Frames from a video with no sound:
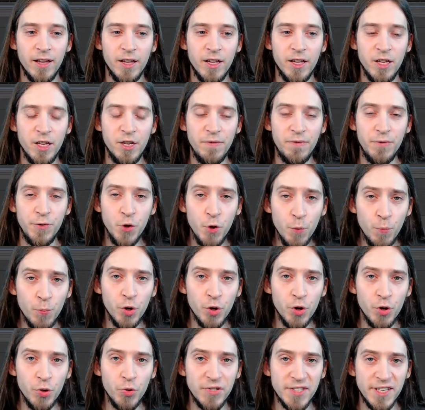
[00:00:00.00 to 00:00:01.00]
if you
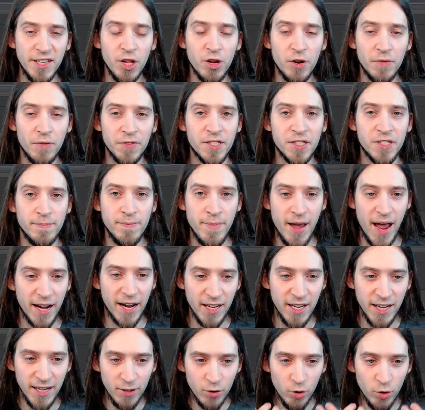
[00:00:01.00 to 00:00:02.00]
produce a lot of
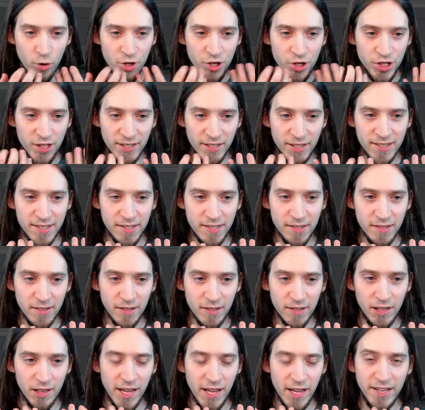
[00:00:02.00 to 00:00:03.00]
smacking noises,
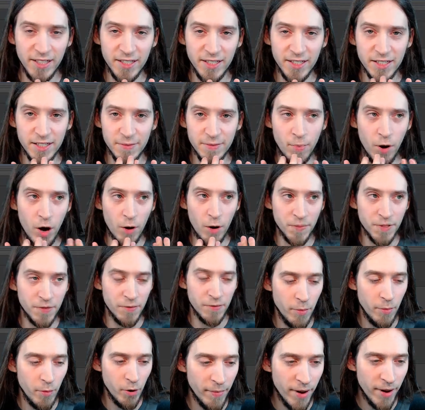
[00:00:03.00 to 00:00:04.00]
clicks, pops
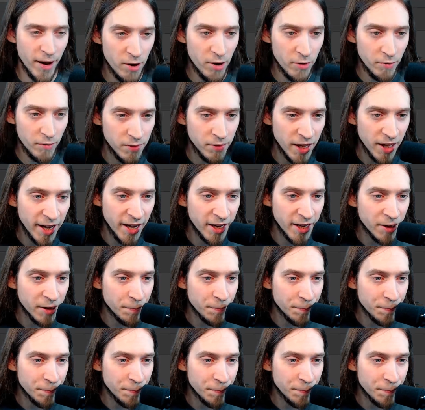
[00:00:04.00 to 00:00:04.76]
from your mouth, like